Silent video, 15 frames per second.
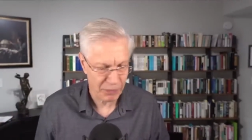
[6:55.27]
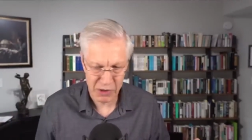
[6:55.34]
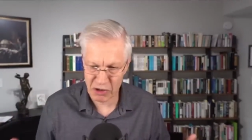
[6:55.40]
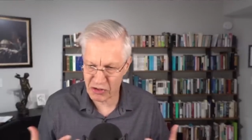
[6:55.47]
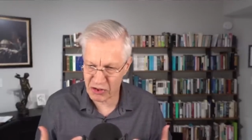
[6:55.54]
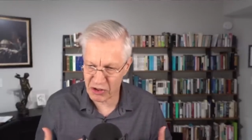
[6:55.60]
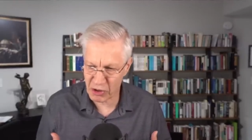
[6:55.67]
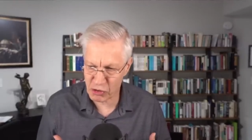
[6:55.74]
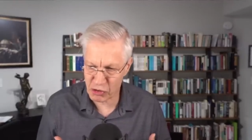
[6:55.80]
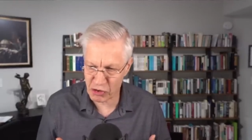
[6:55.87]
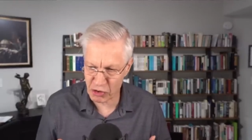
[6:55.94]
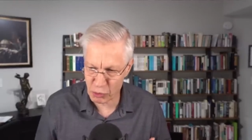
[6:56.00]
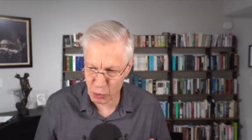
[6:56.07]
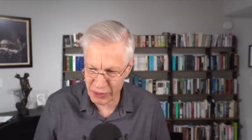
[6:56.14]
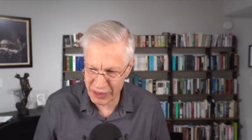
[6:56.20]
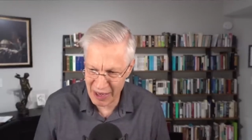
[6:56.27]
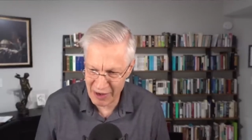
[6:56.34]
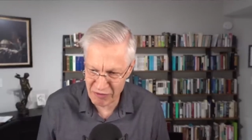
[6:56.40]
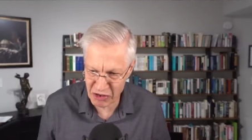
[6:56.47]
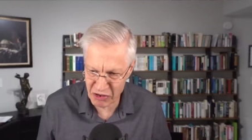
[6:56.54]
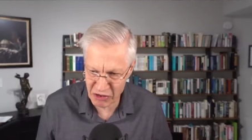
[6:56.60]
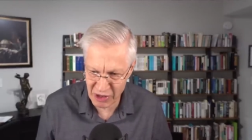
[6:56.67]
Consider this with
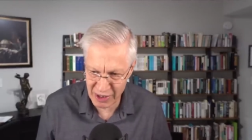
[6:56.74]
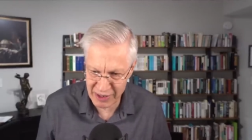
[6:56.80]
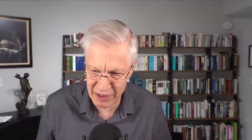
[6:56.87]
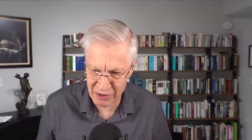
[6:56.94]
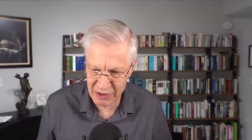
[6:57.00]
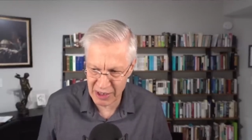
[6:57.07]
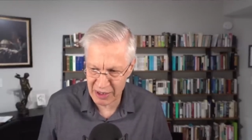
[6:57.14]
every study out